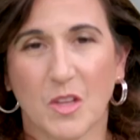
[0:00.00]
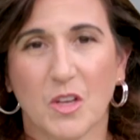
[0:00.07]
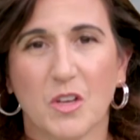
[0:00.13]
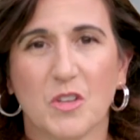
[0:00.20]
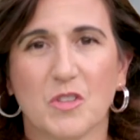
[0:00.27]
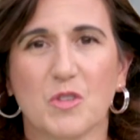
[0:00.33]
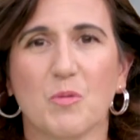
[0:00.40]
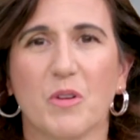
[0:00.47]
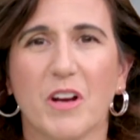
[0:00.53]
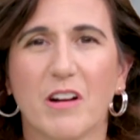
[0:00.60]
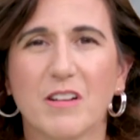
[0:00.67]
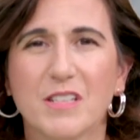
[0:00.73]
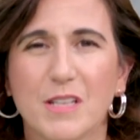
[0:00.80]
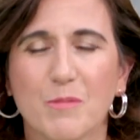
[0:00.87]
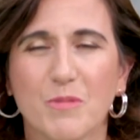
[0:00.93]
So what are
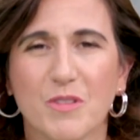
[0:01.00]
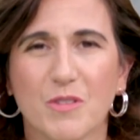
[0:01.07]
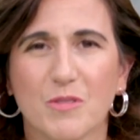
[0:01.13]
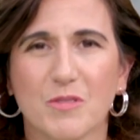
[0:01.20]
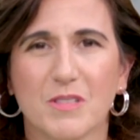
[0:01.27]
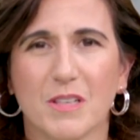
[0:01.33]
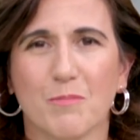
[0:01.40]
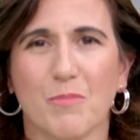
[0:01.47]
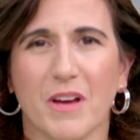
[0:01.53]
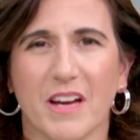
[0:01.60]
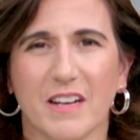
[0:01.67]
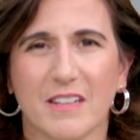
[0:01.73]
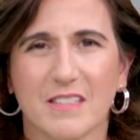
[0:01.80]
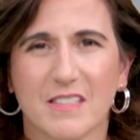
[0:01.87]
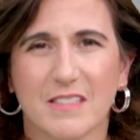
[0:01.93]
some of those
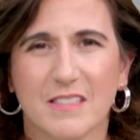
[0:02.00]
impacts?